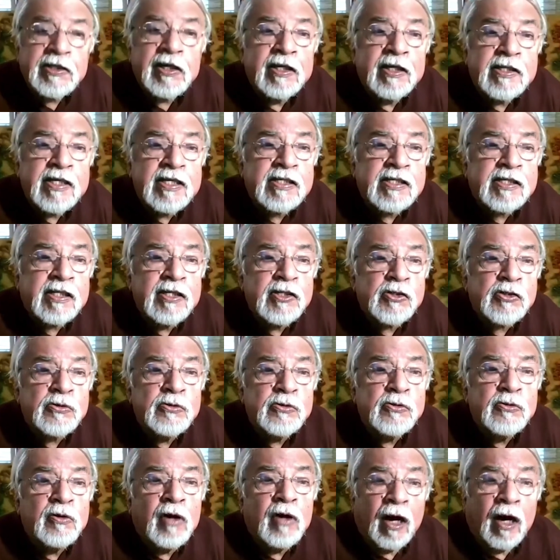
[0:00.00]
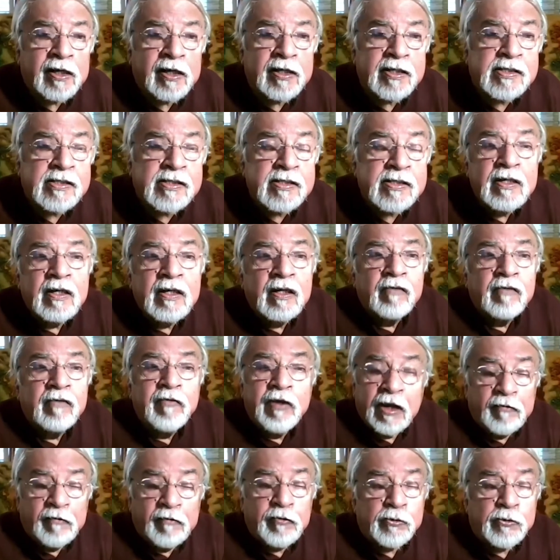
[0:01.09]
assistance to artists.
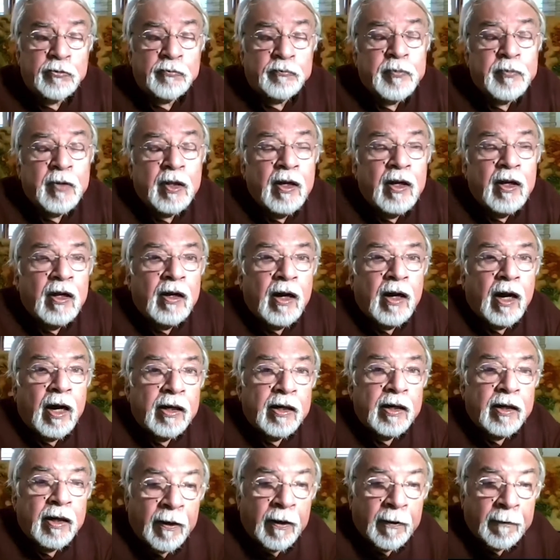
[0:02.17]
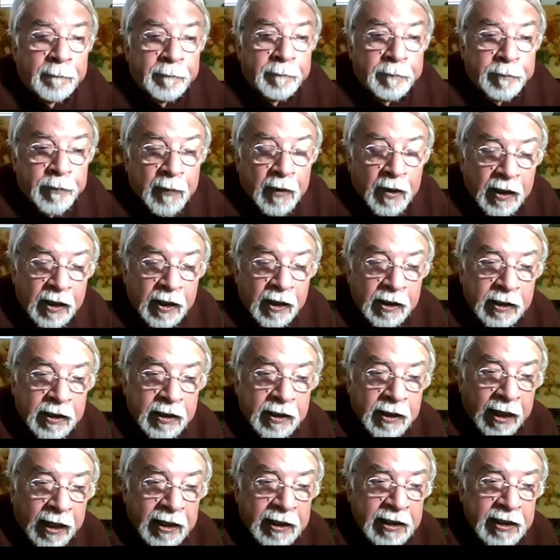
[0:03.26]
Very few. And in
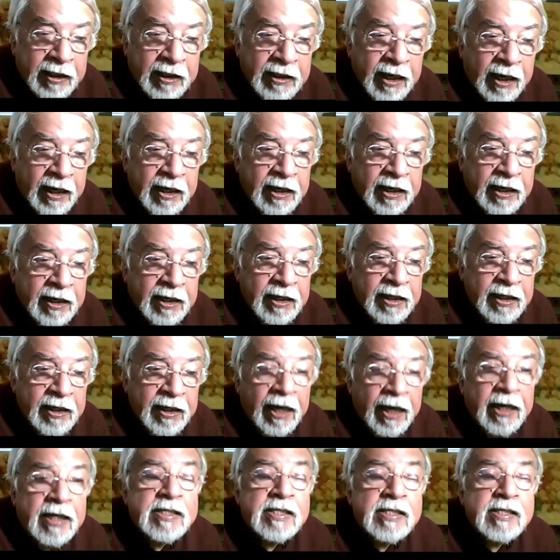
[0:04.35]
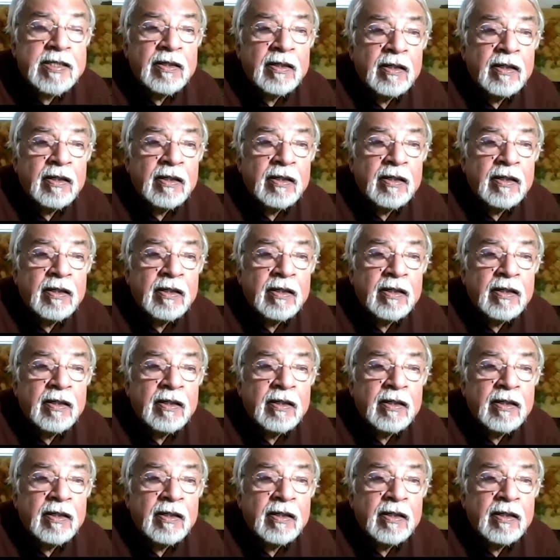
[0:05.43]
1988,